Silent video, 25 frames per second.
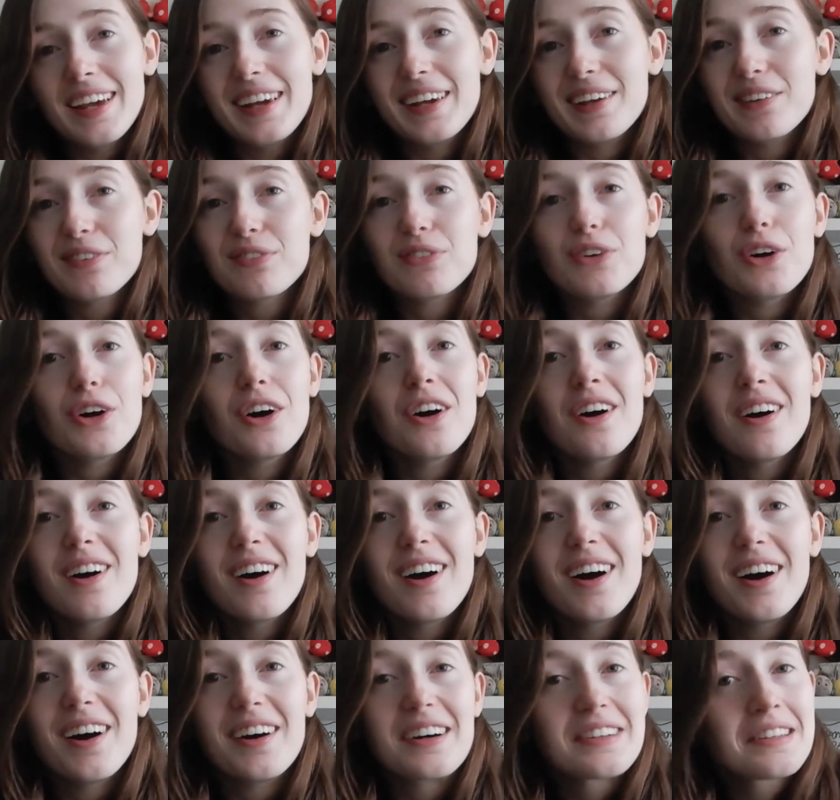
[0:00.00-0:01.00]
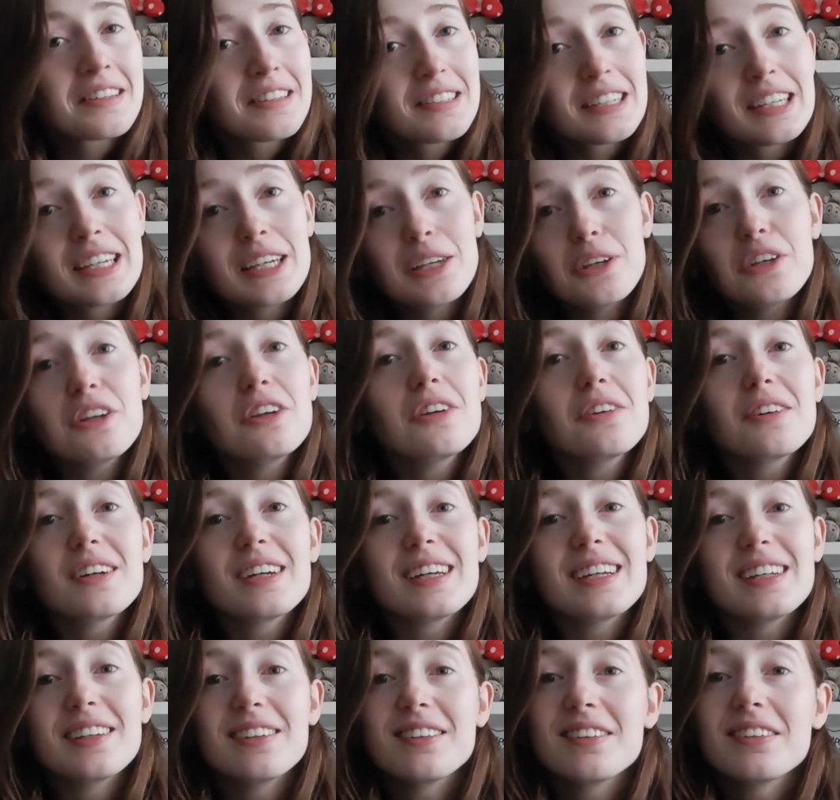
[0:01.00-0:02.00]
If not, I'll see you
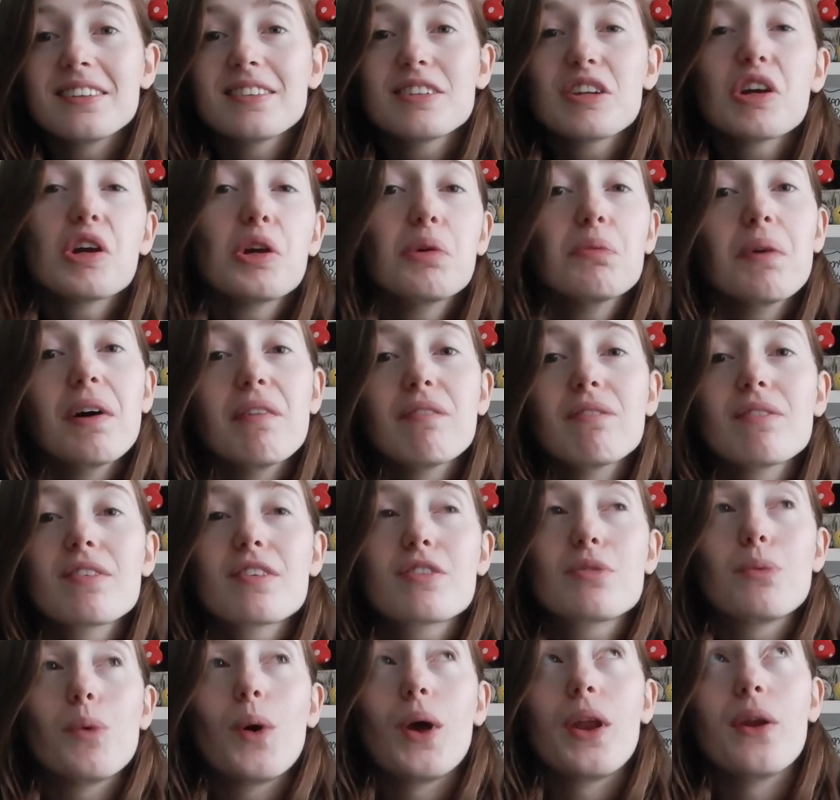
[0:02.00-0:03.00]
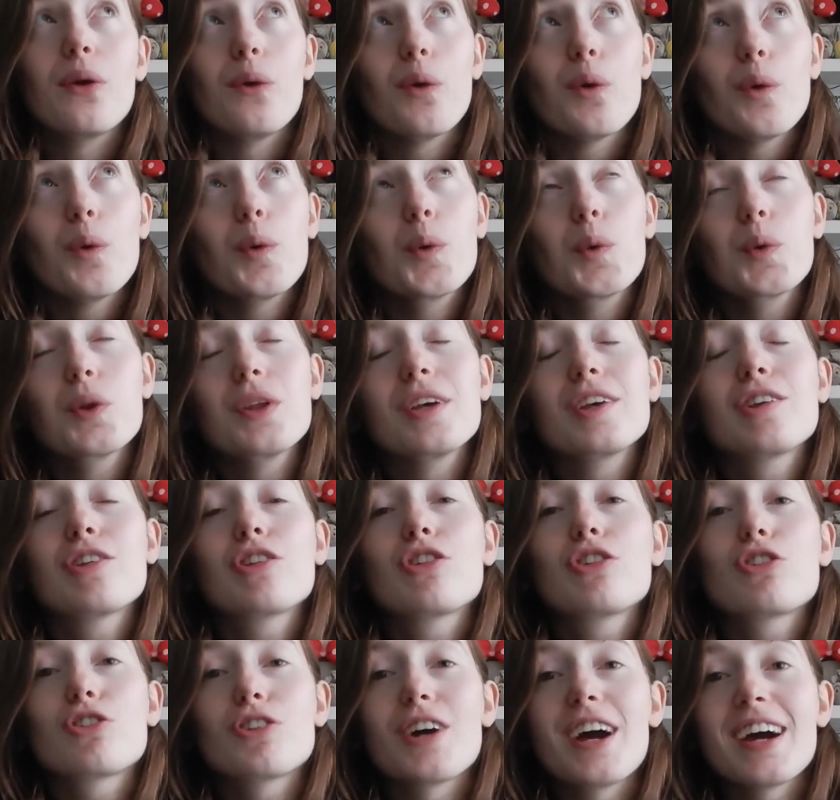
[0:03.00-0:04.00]
in 2 months when all this
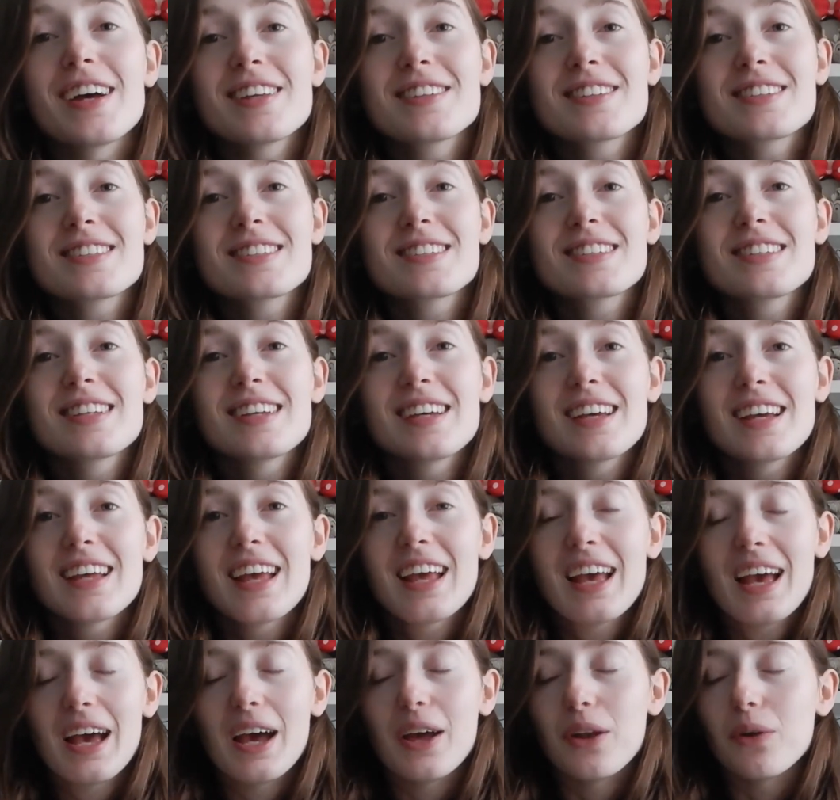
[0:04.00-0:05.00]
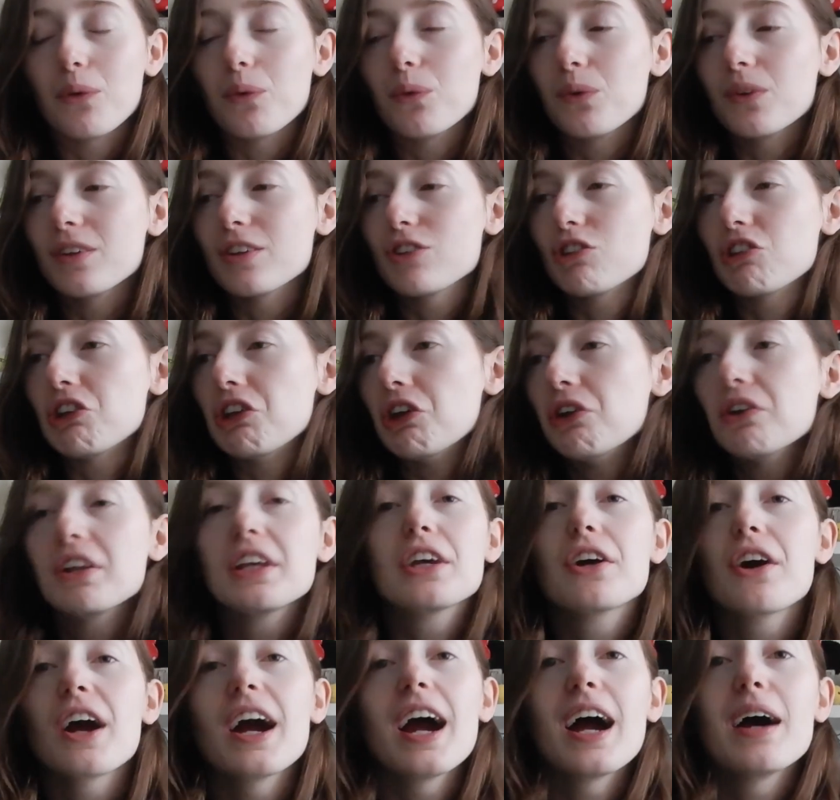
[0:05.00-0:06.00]
stress and all this
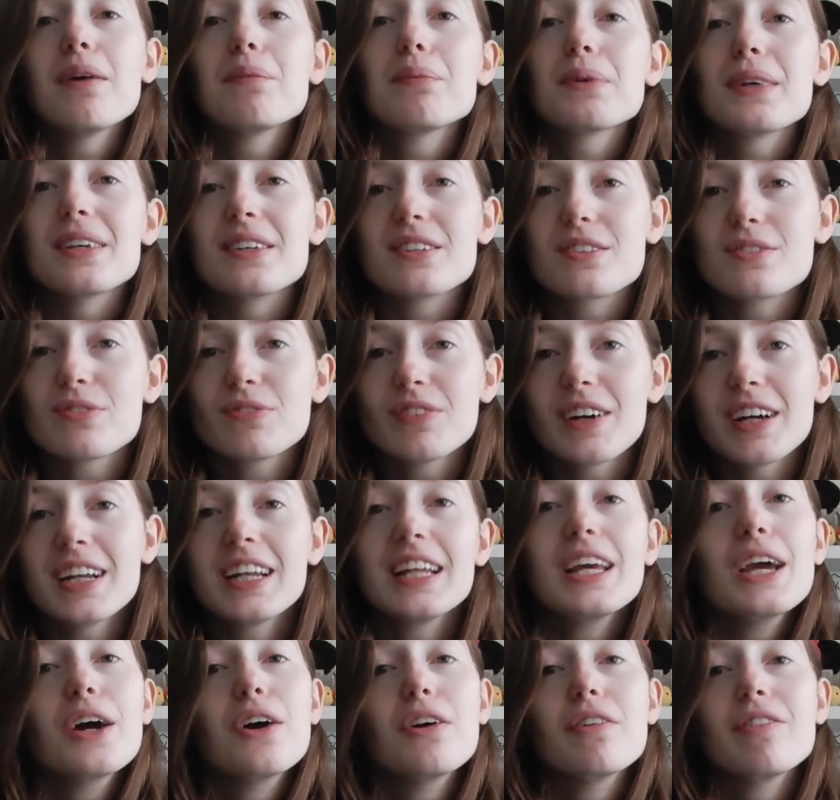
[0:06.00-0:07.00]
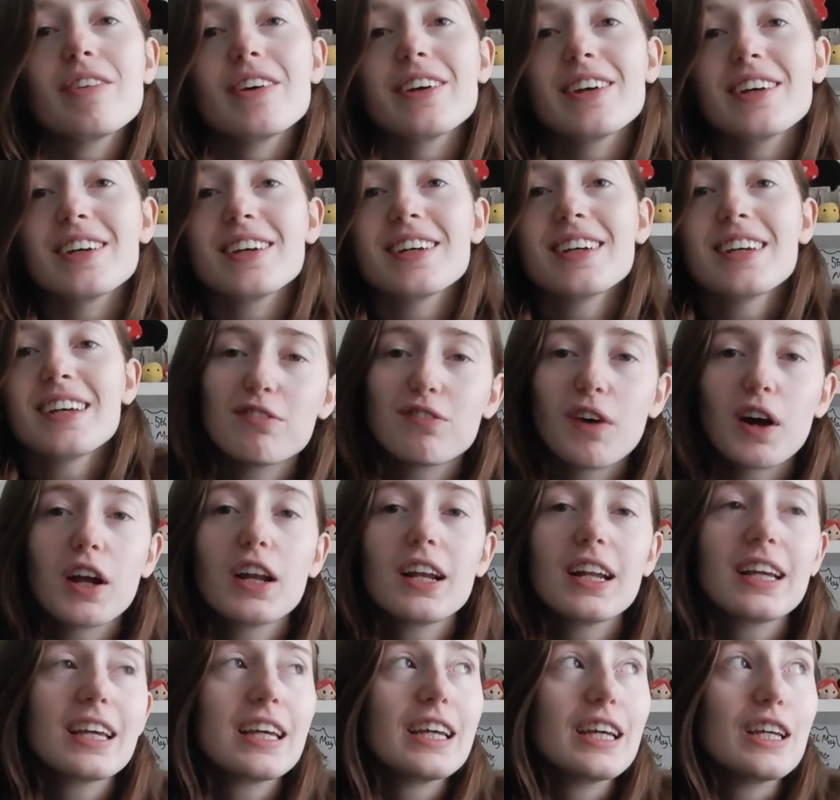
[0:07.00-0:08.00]
uni crap is finally over.
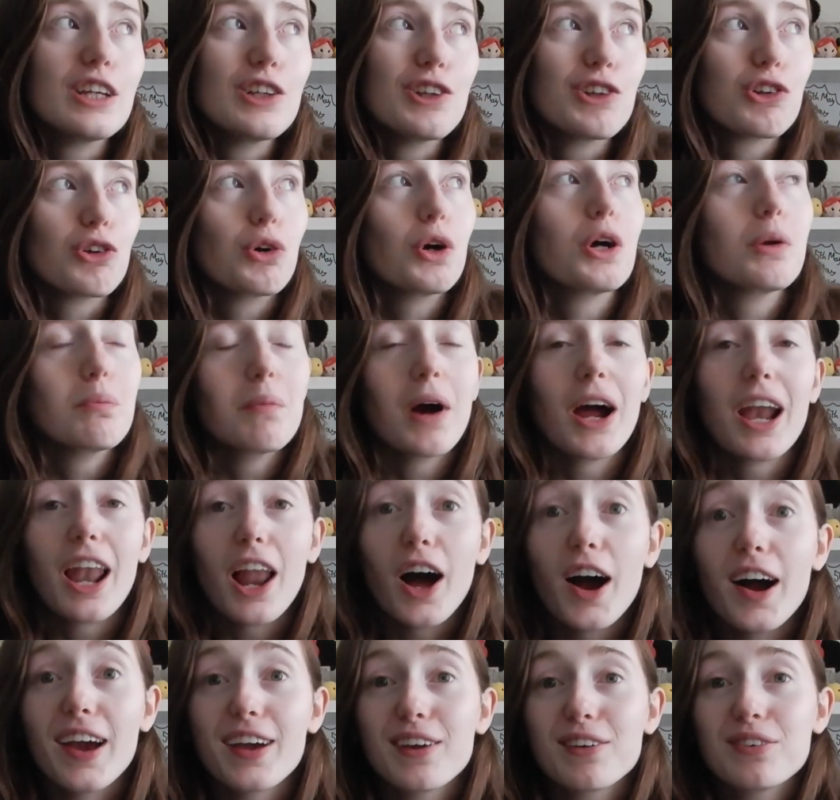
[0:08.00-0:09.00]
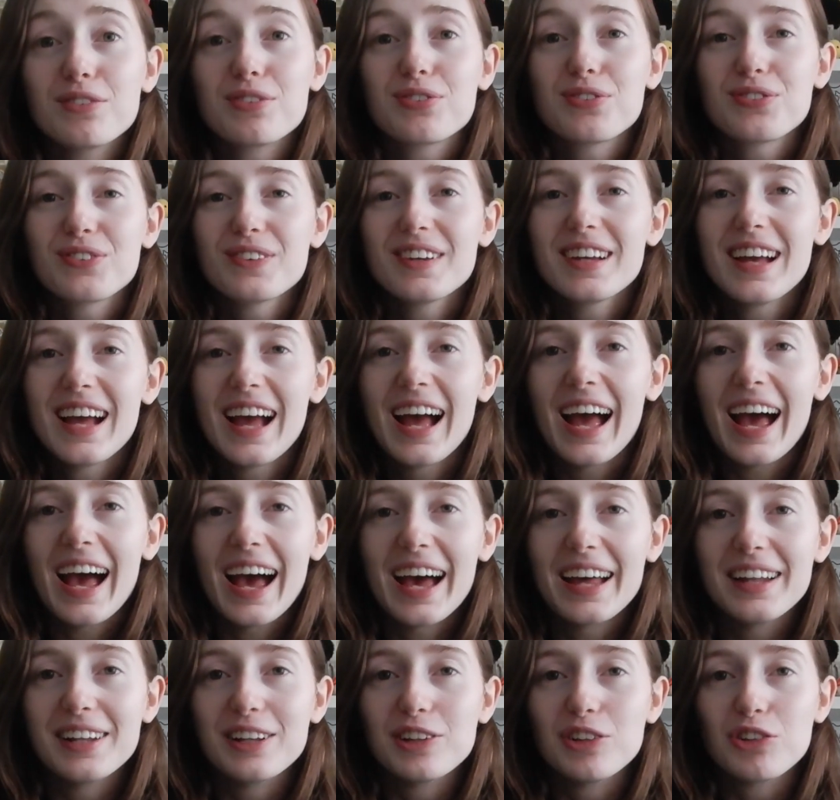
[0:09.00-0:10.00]
Finally enjoy my life
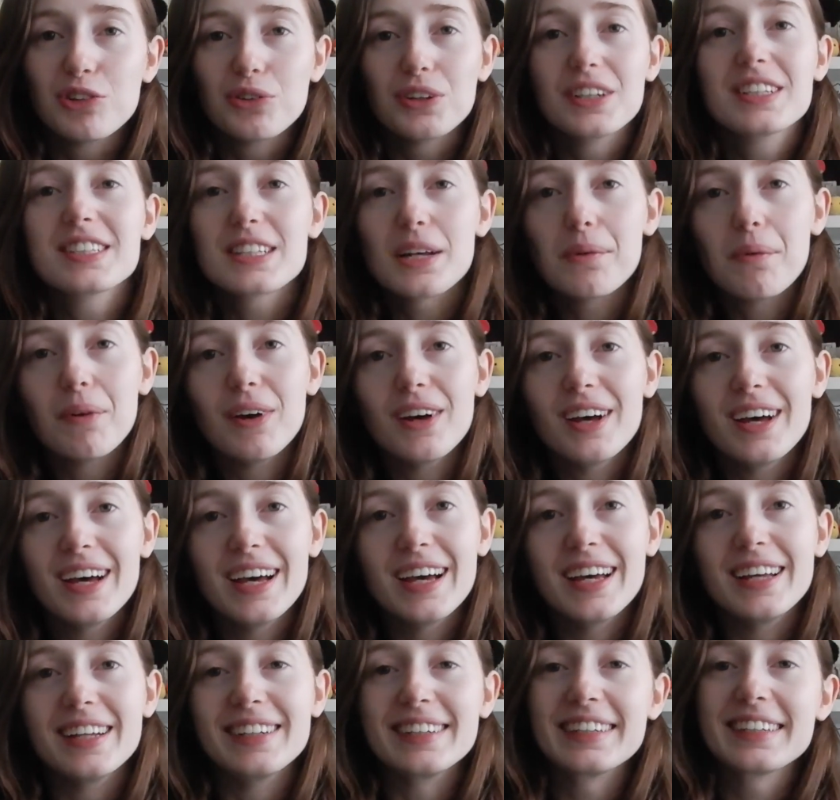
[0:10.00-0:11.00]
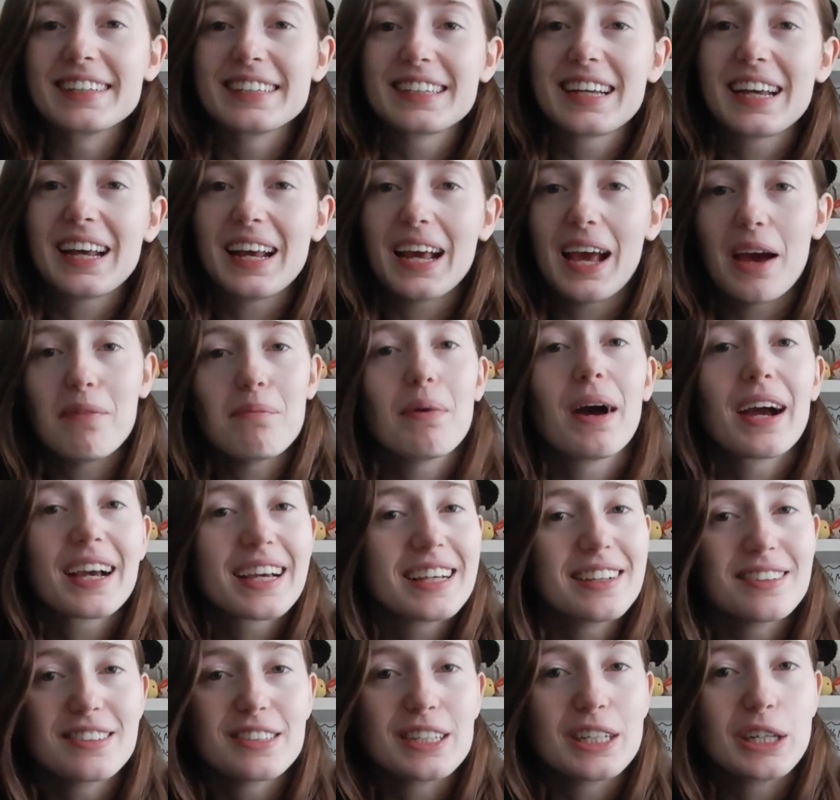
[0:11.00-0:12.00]
and enjoy summer and get
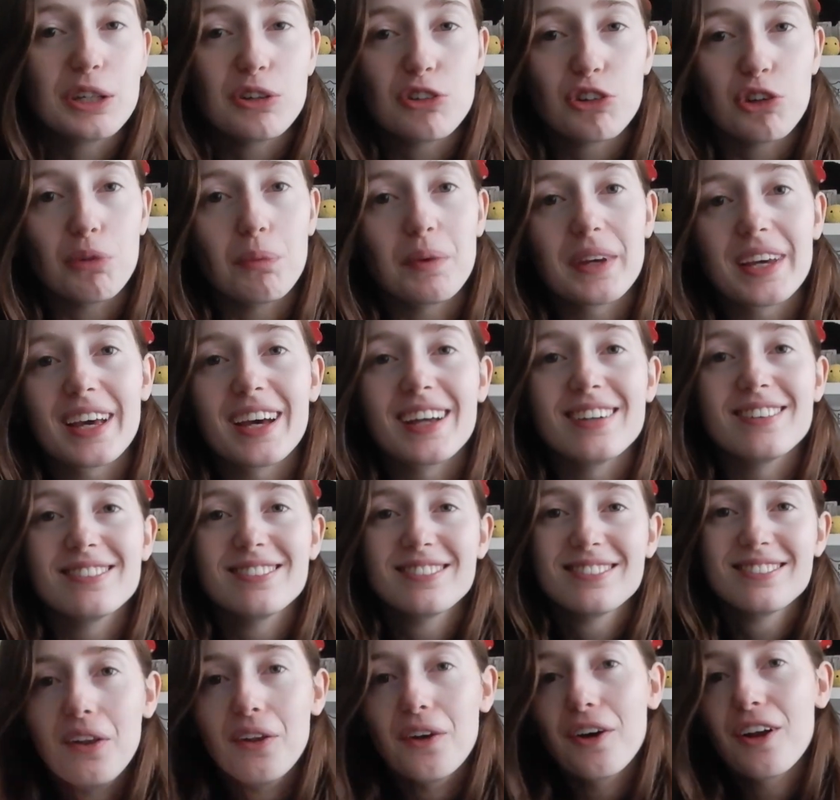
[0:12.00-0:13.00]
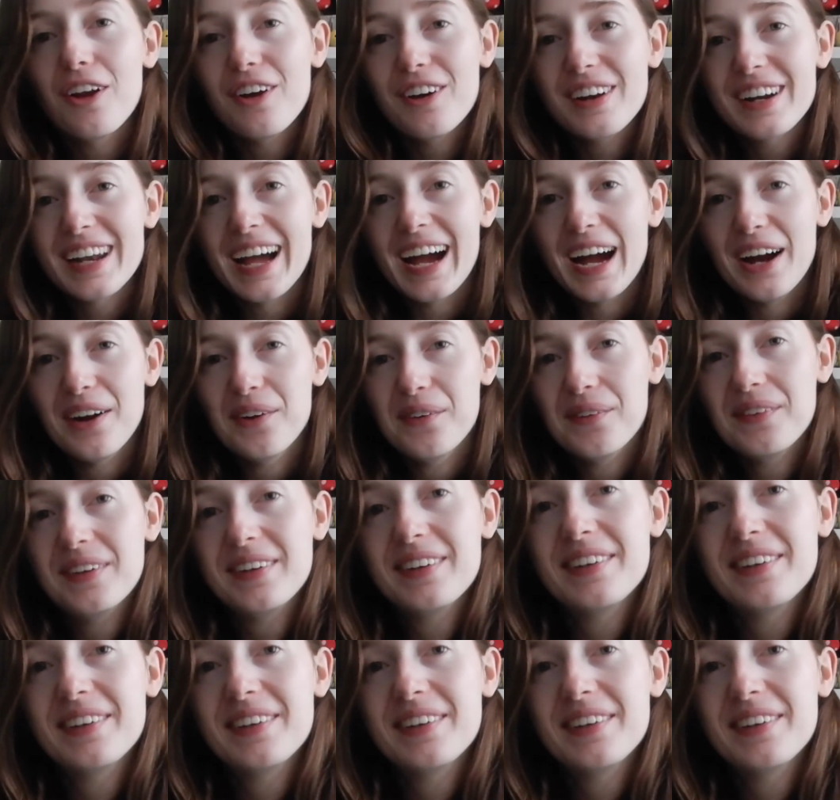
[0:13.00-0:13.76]
back into YouTube again. Not long now.